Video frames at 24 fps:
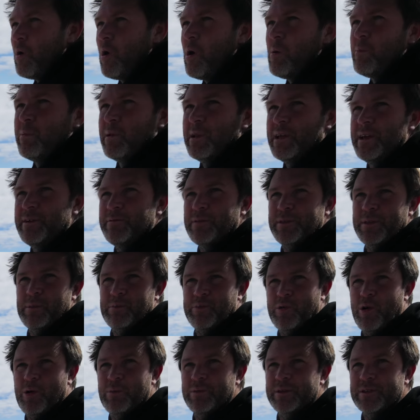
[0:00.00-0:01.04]
I believe when the
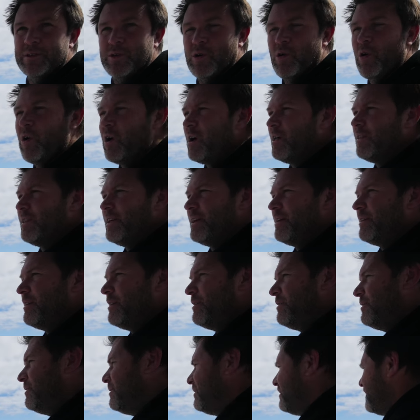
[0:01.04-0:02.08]
barometer's high, that
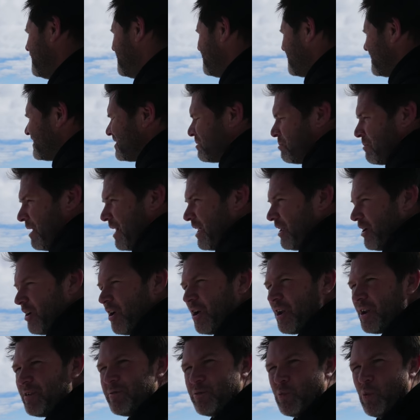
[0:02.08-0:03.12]
it doesn't matter. I
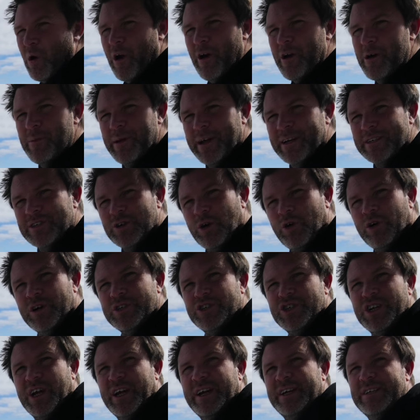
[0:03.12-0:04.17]
don't even worry about tide
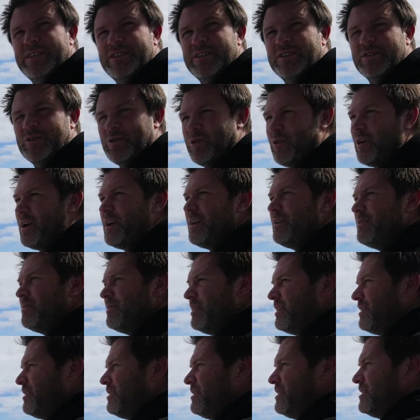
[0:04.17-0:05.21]
changes or anything.